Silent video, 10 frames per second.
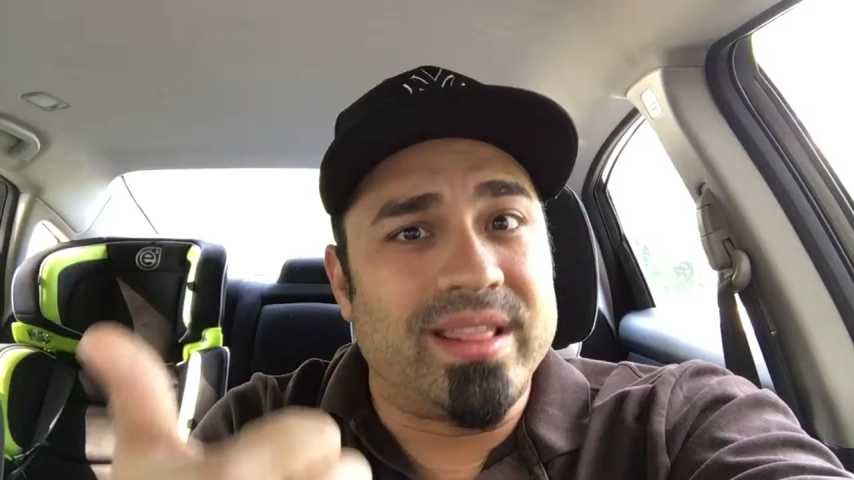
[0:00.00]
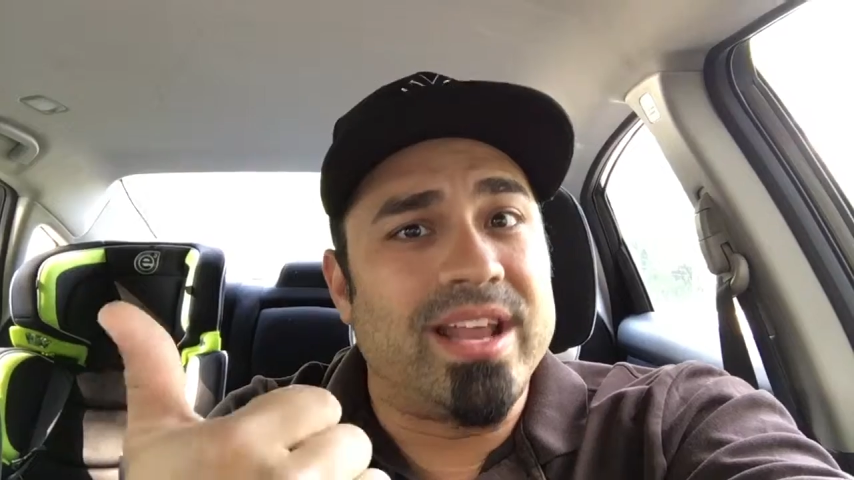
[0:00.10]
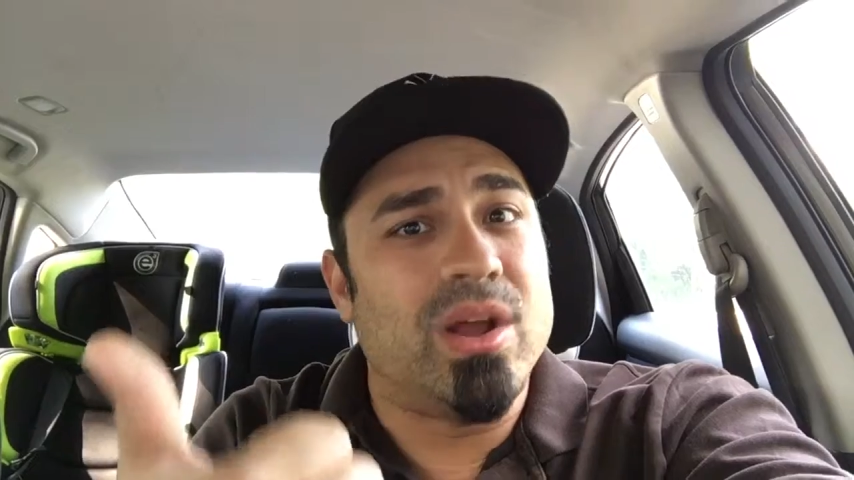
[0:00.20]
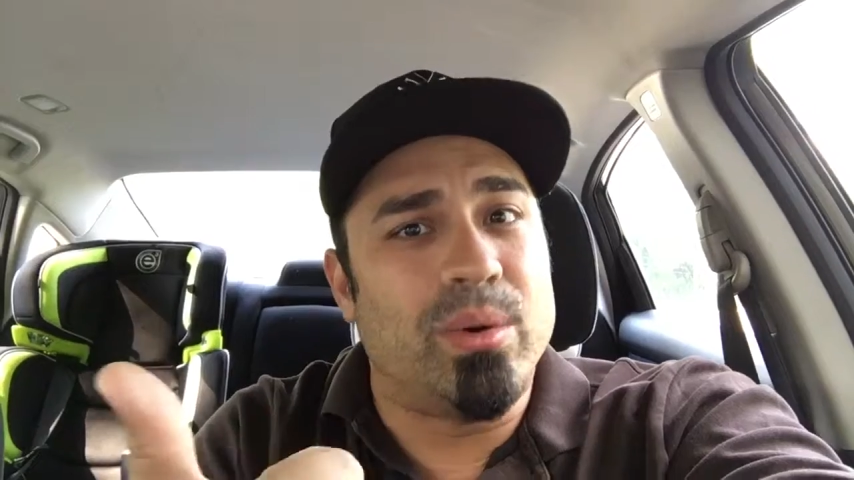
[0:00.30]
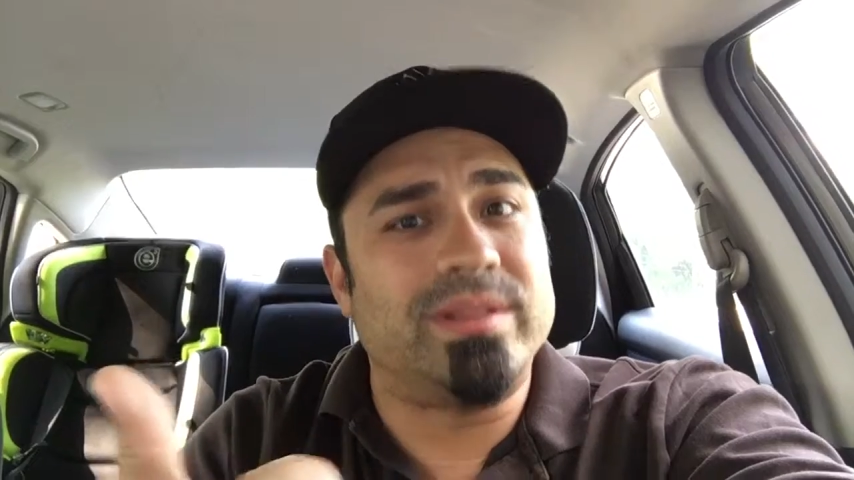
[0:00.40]
They
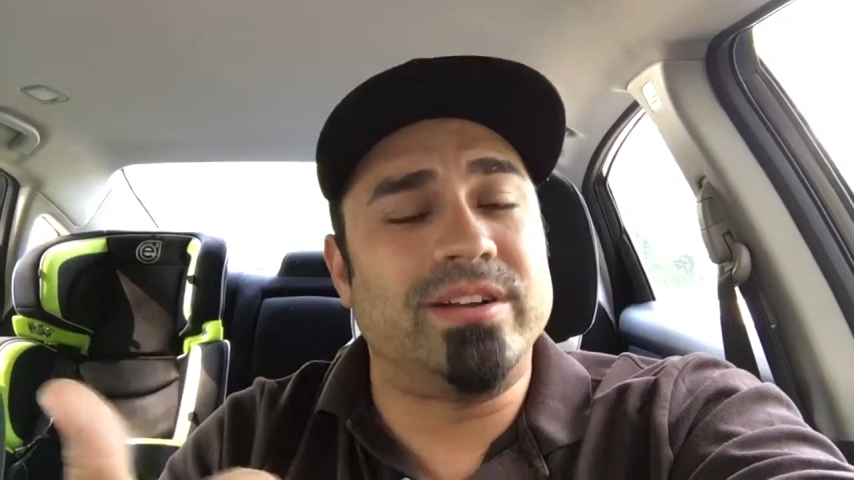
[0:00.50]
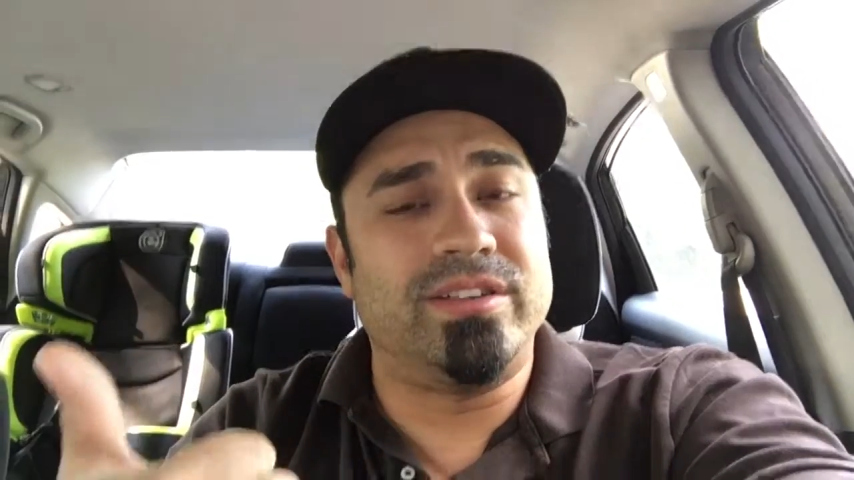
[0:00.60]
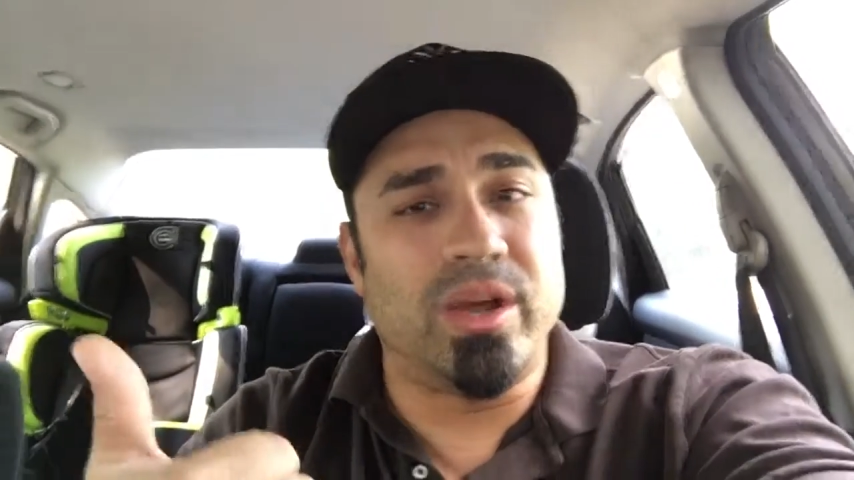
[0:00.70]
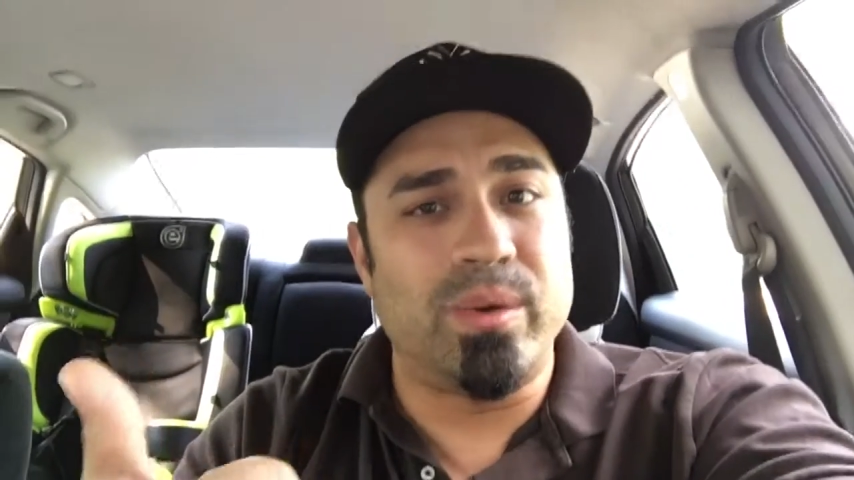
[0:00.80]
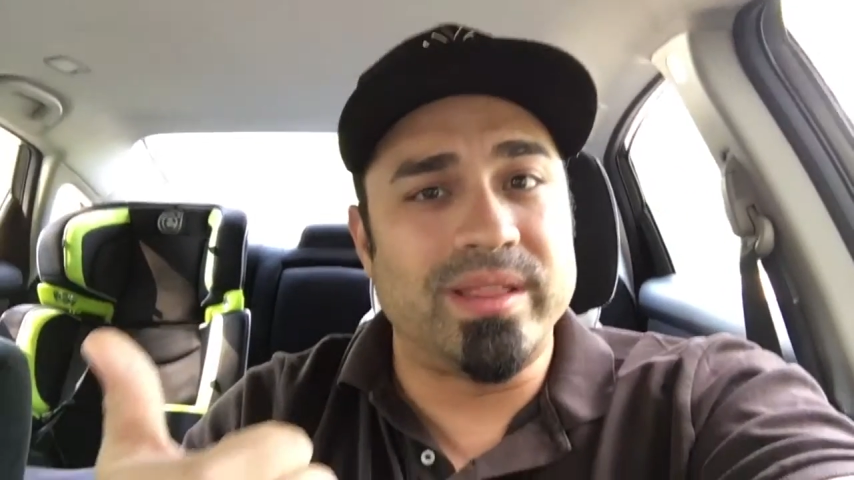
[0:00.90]
know what they're
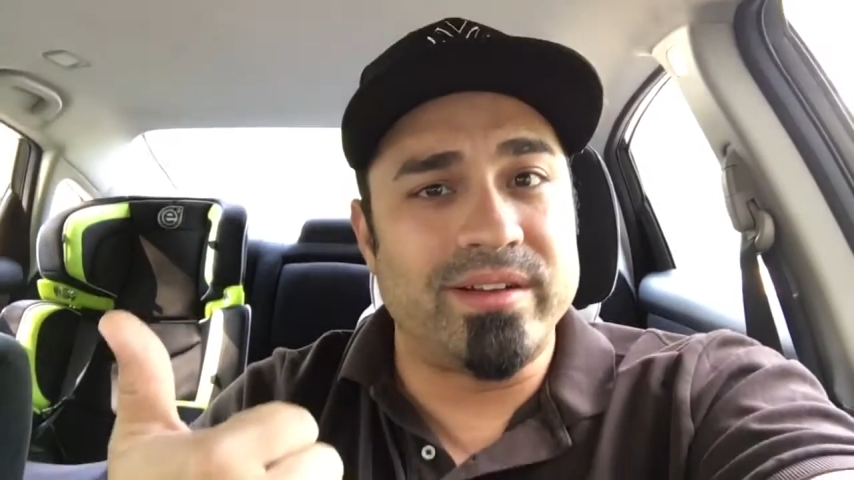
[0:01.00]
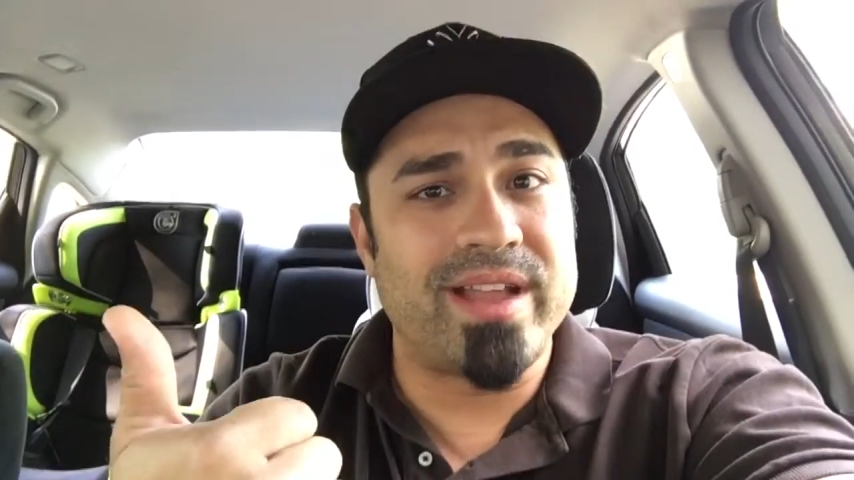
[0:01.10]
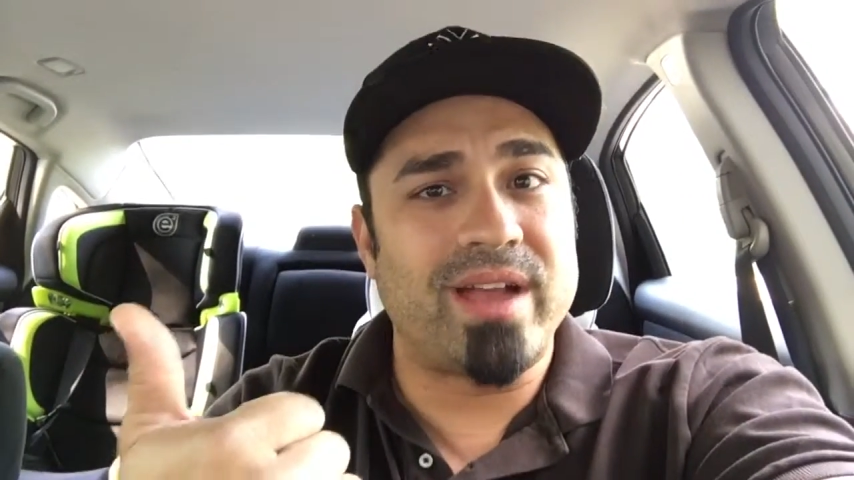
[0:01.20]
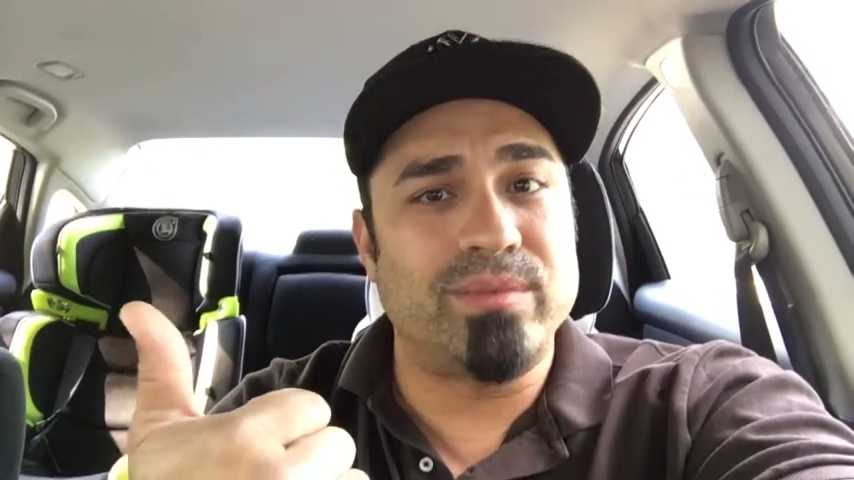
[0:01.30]
doing. They're not